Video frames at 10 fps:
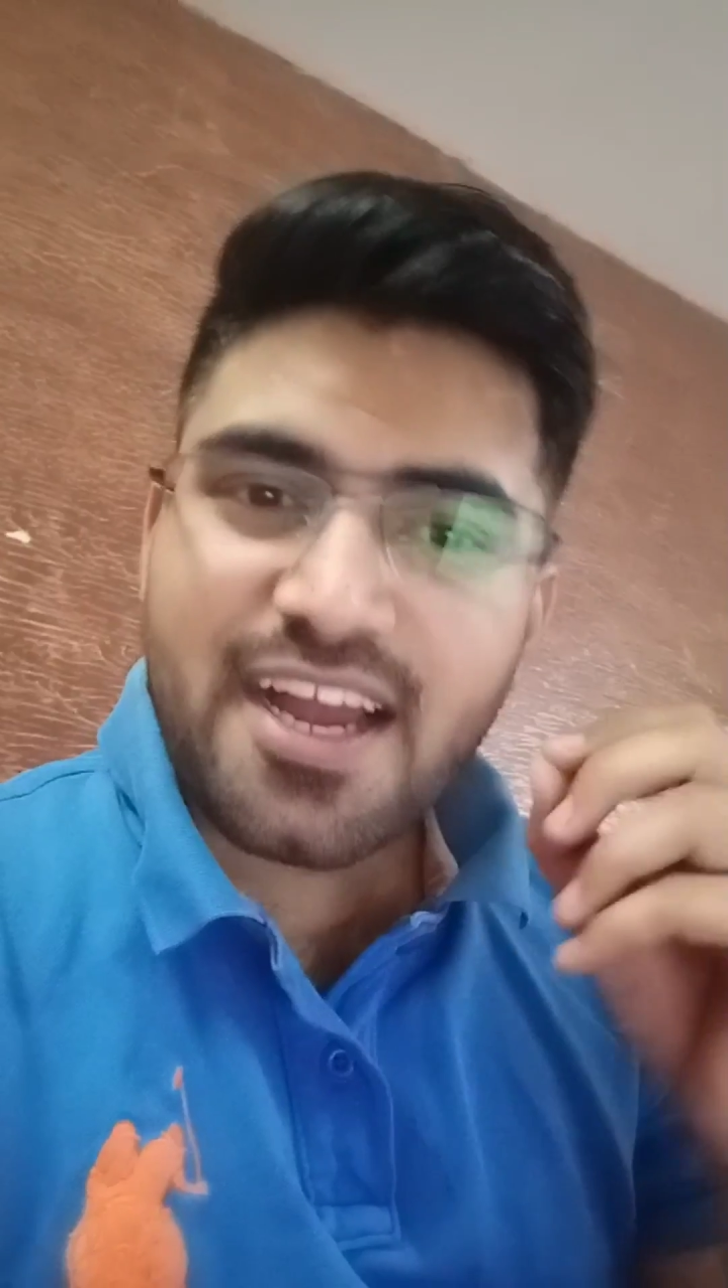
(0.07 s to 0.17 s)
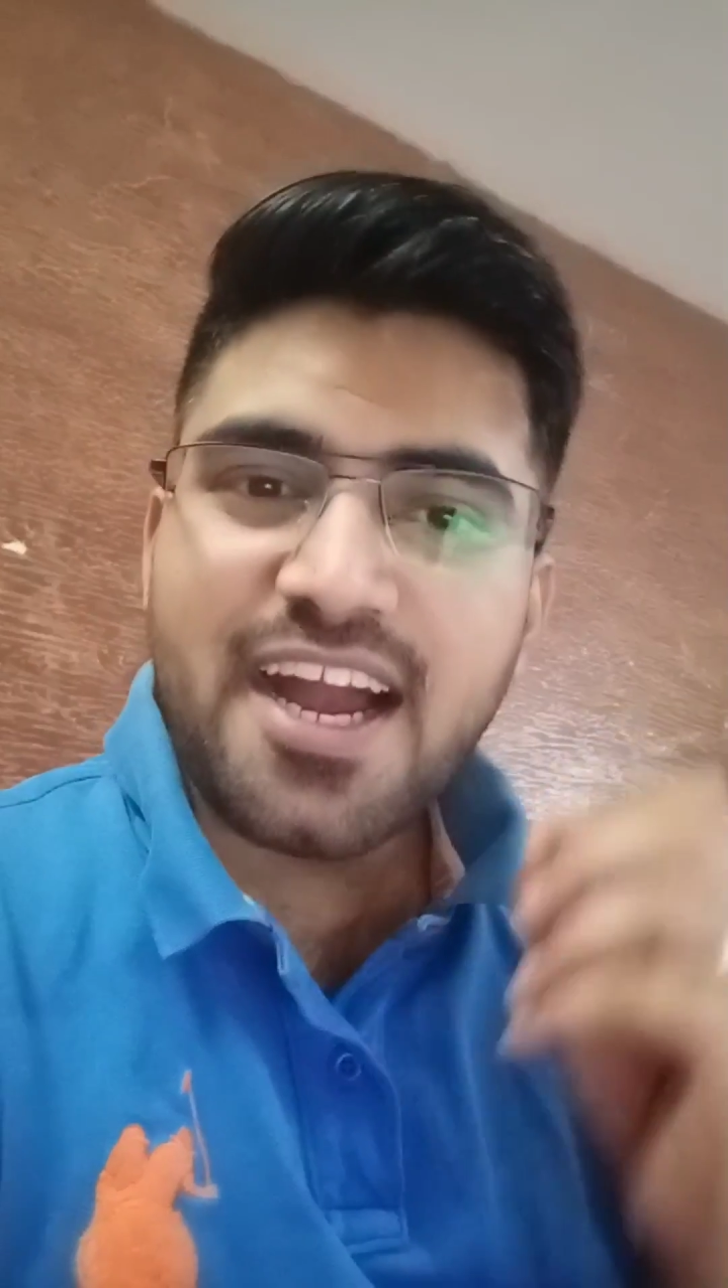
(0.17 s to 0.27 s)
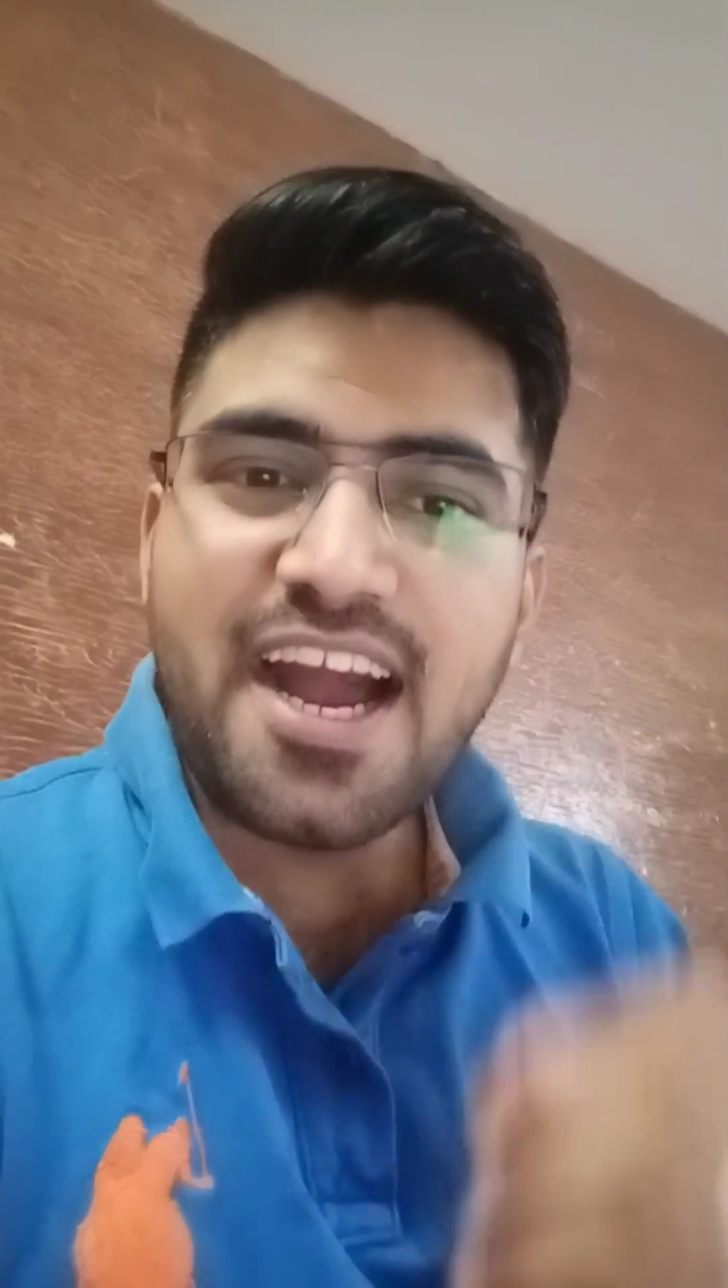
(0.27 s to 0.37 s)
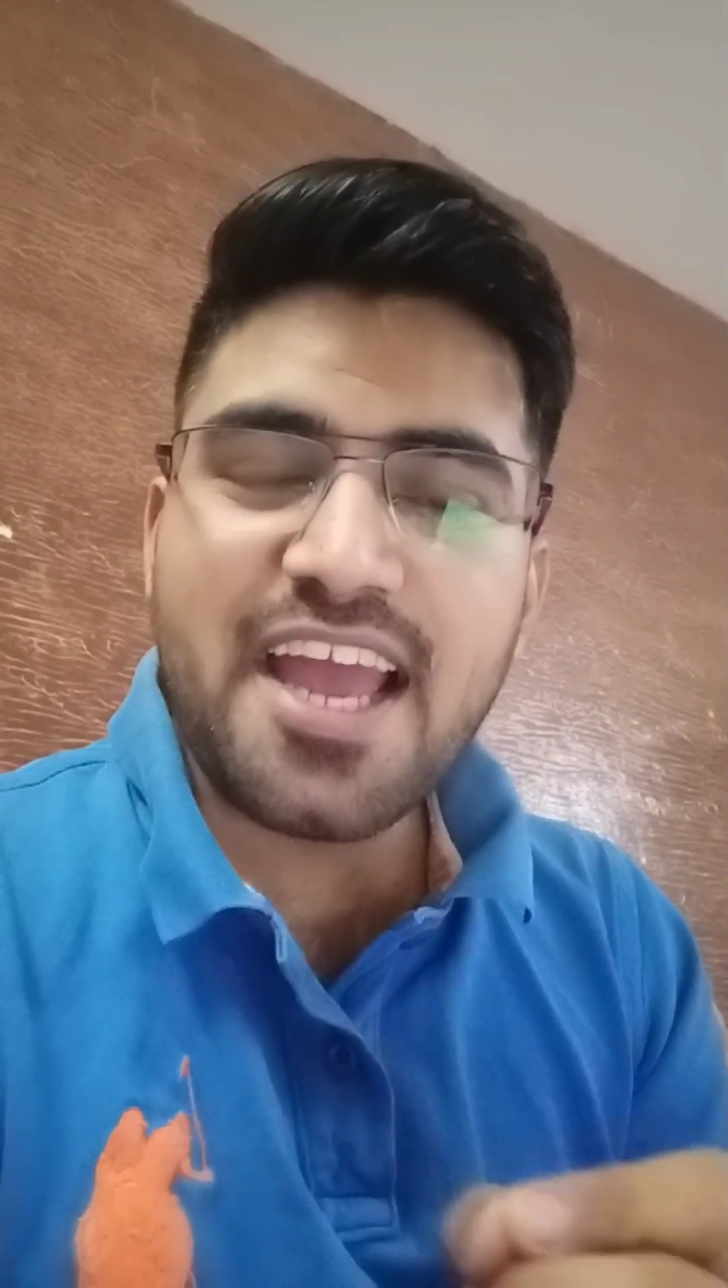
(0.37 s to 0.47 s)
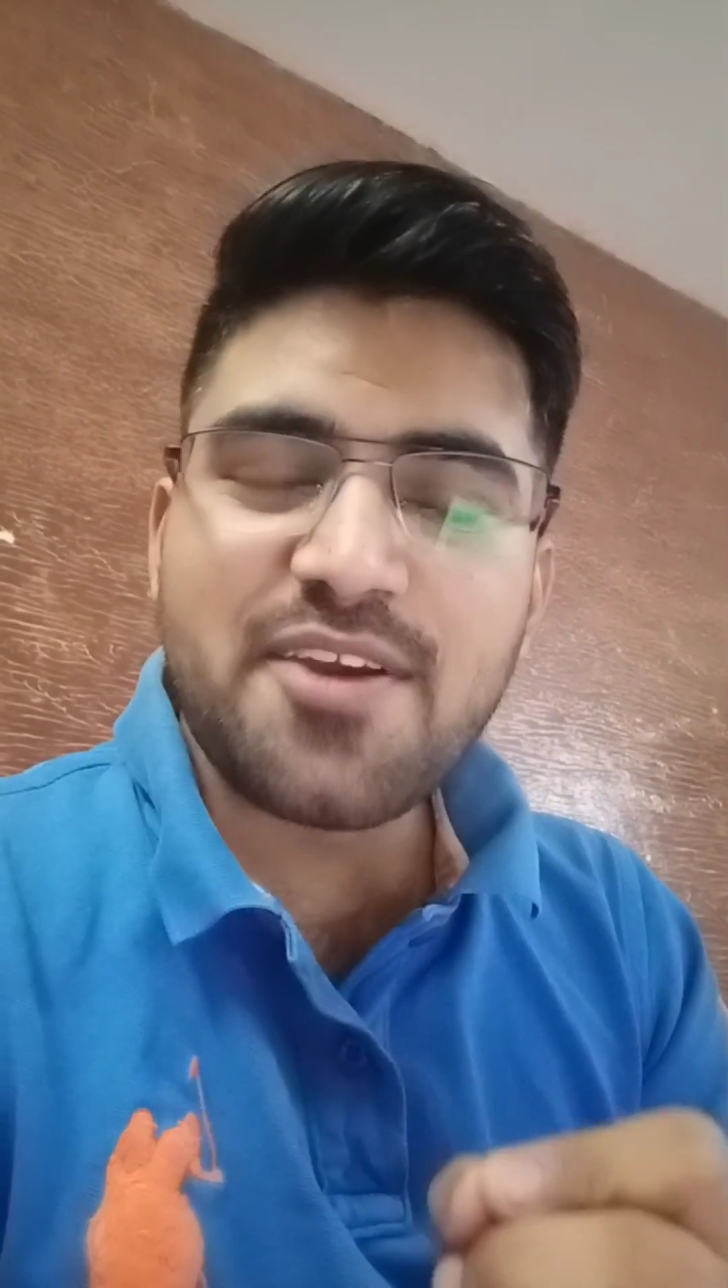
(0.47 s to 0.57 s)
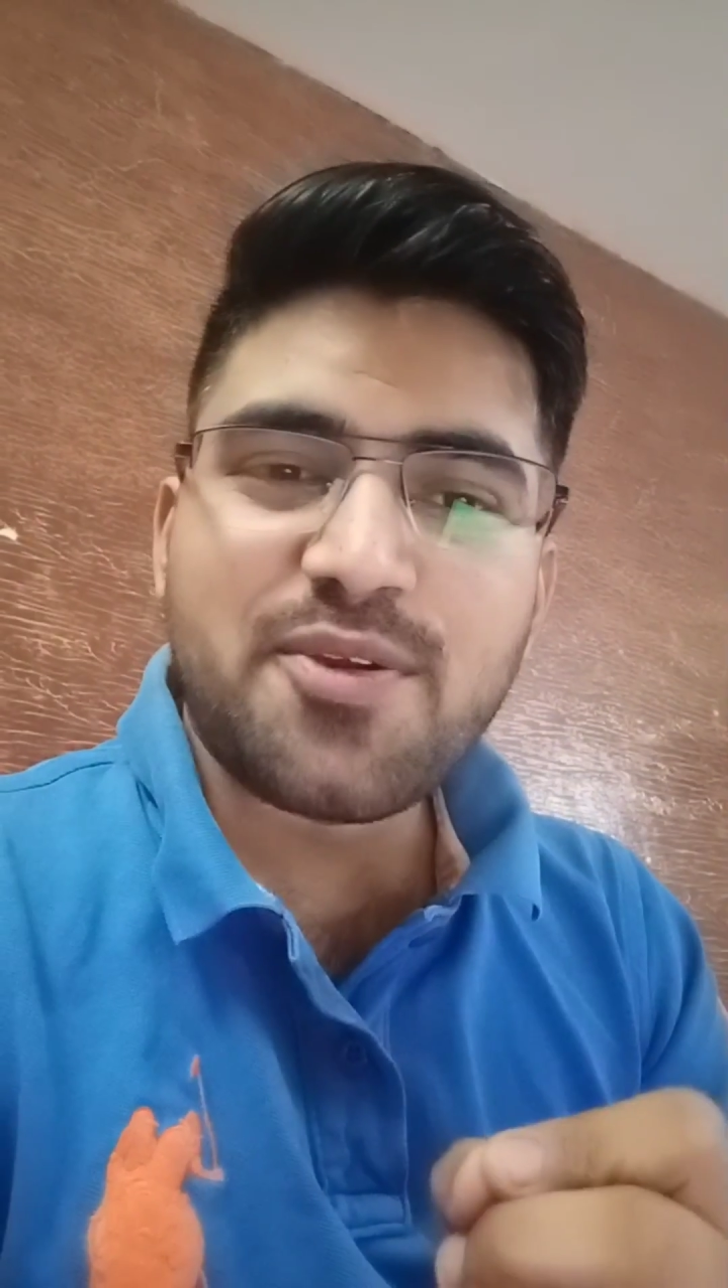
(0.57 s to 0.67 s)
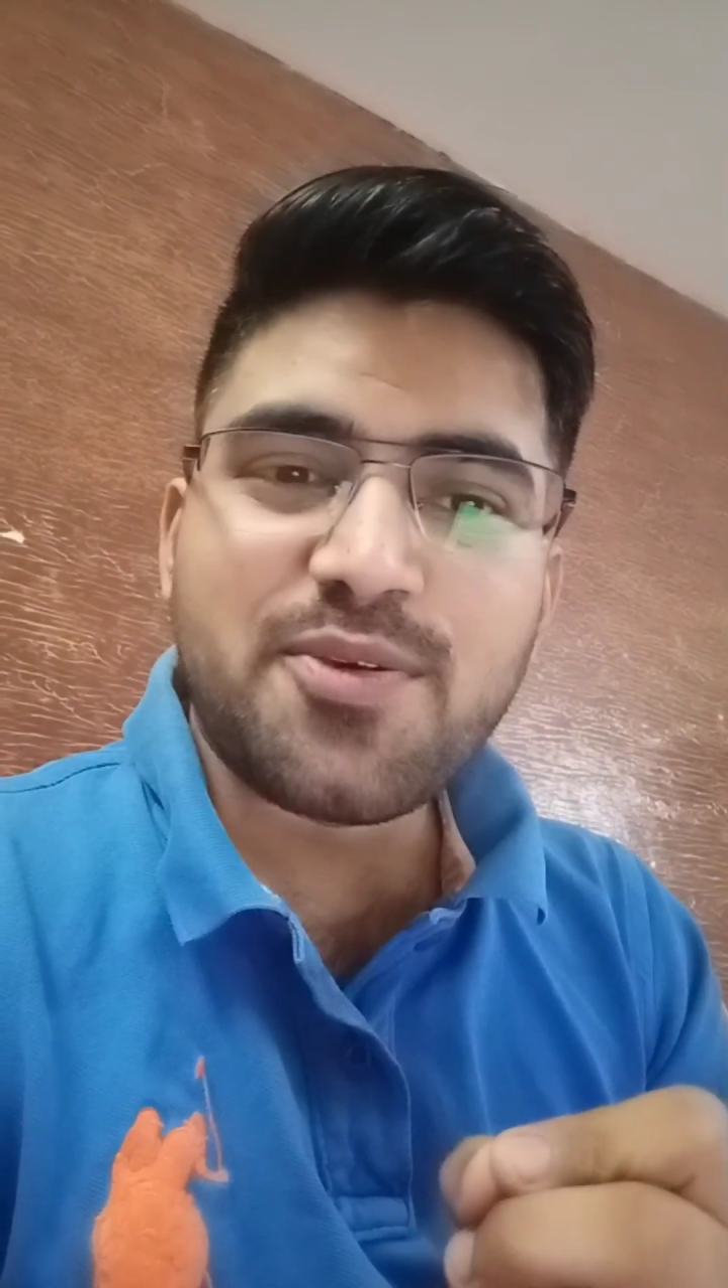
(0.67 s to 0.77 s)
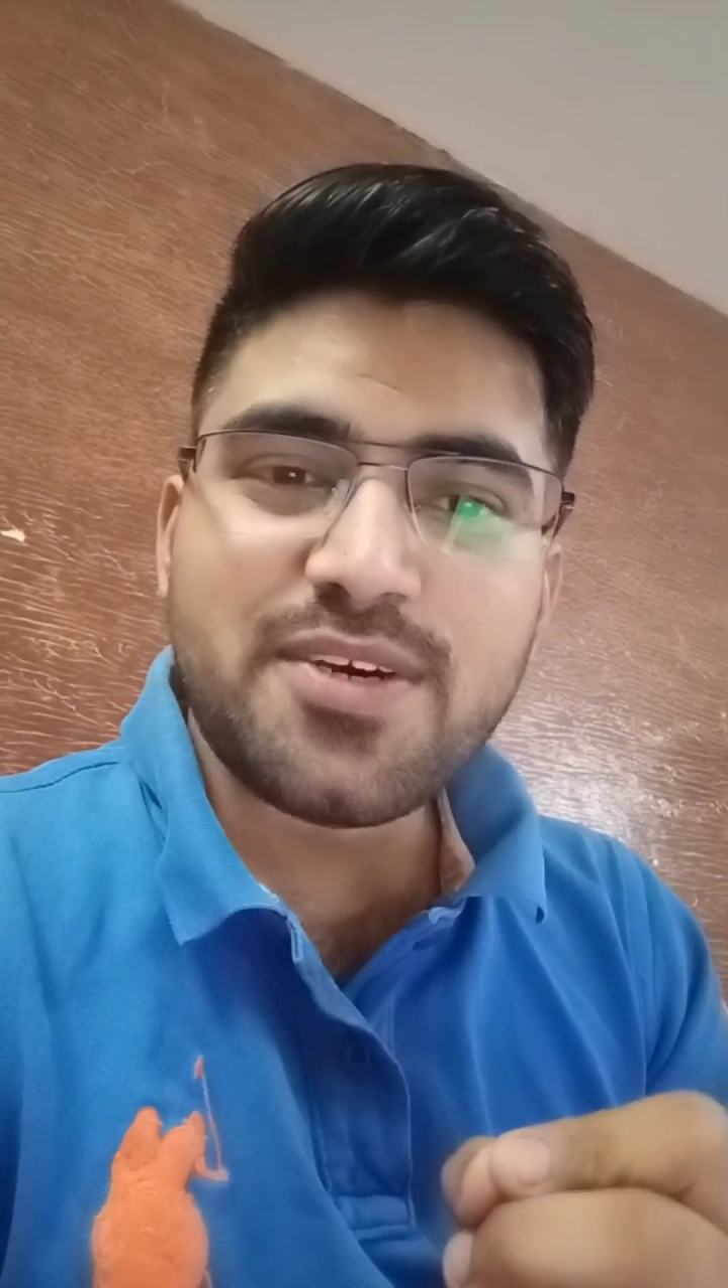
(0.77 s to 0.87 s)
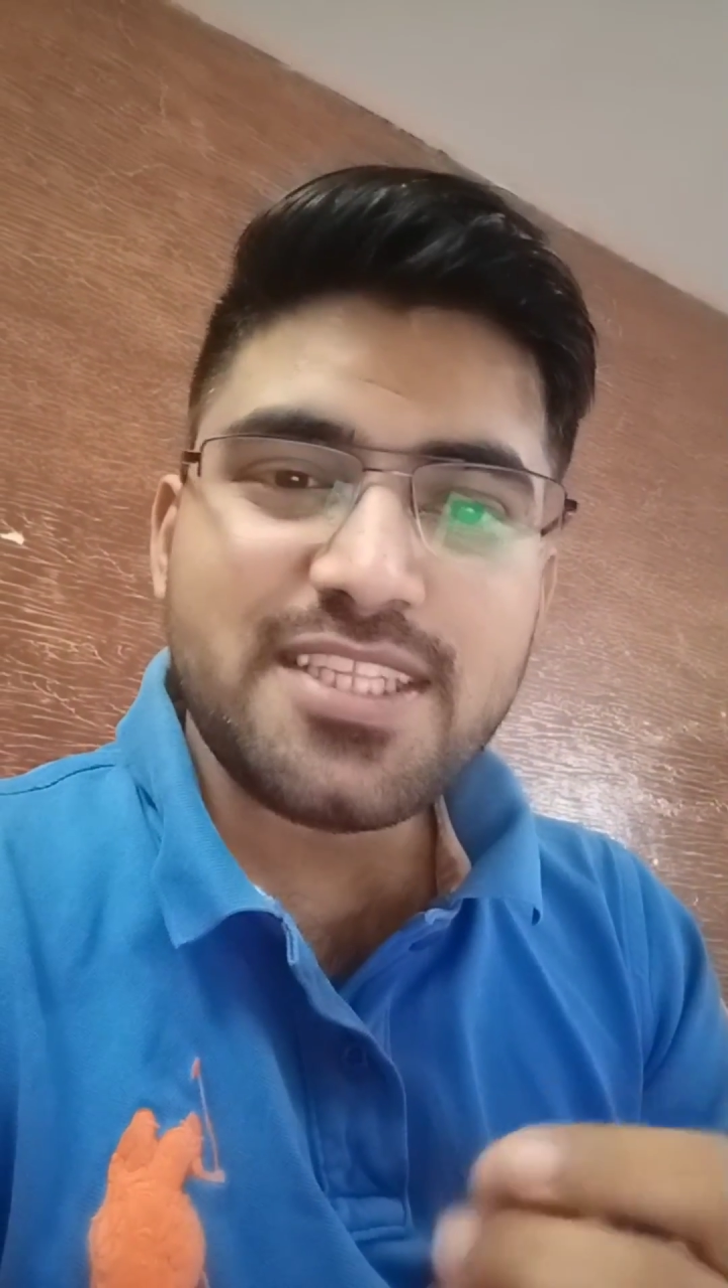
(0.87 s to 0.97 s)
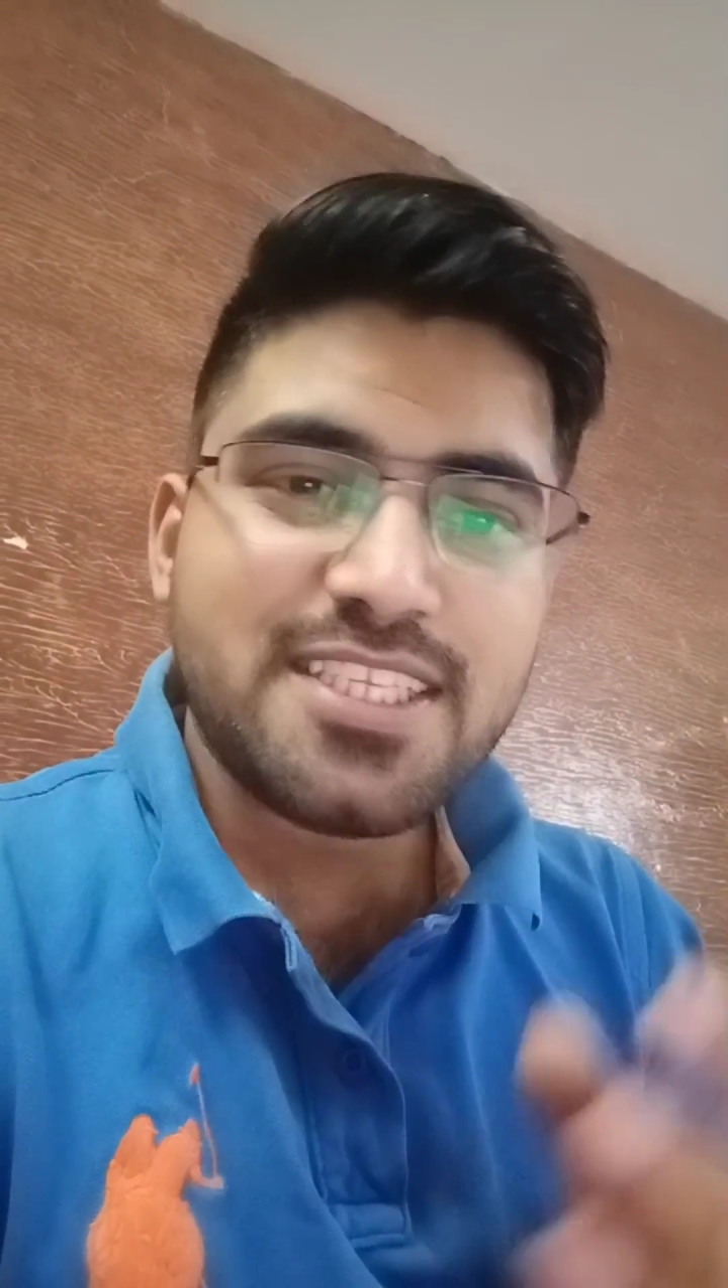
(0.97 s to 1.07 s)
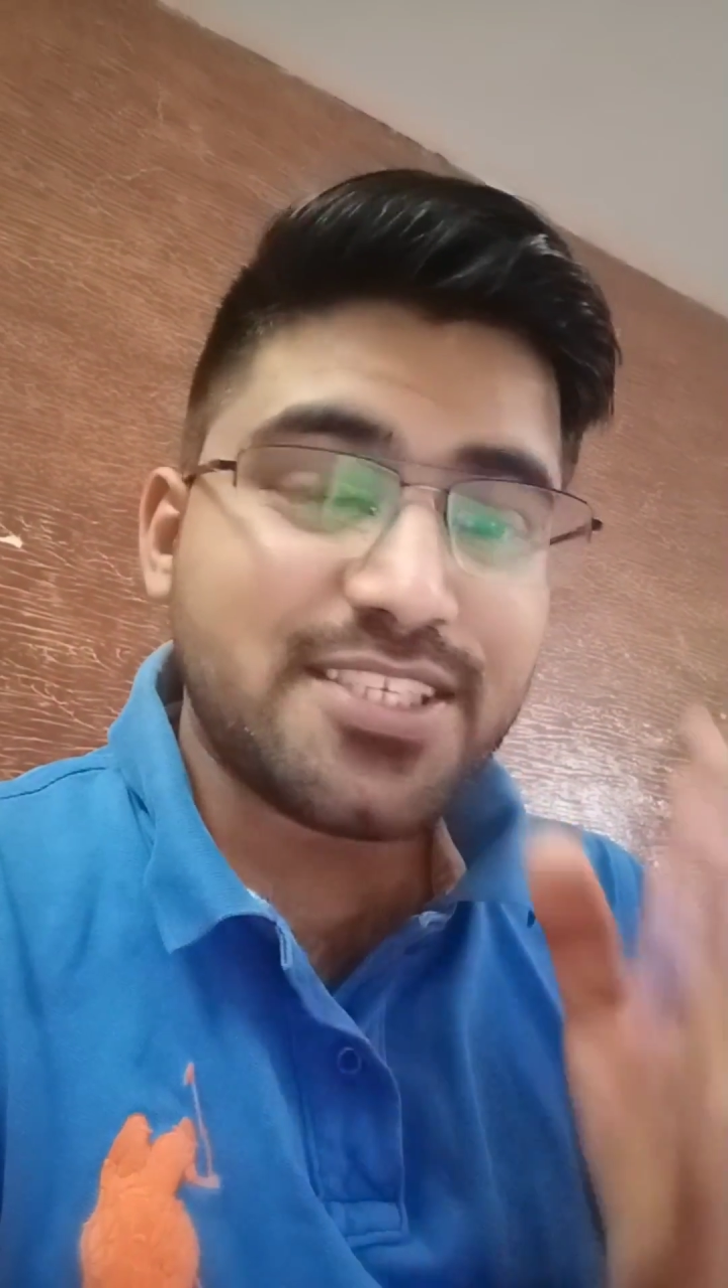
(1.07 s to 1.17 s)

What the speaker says: Hi everyone,